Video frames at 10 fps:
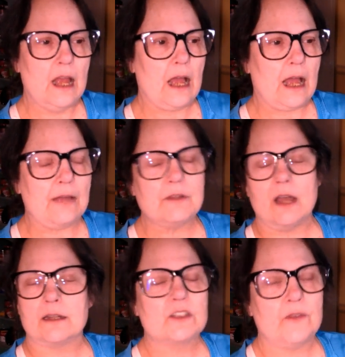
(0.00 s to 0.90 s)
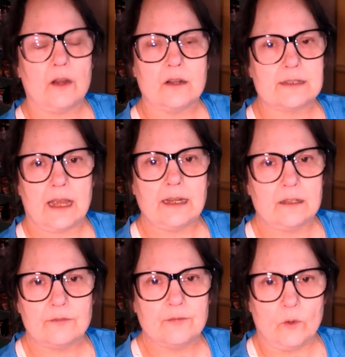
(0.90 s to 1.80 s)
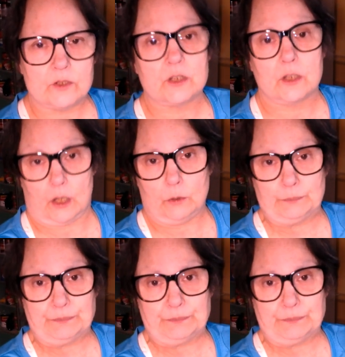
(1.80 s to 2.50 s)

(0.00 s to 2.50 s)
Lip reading: I've gone as far as I can afford to go.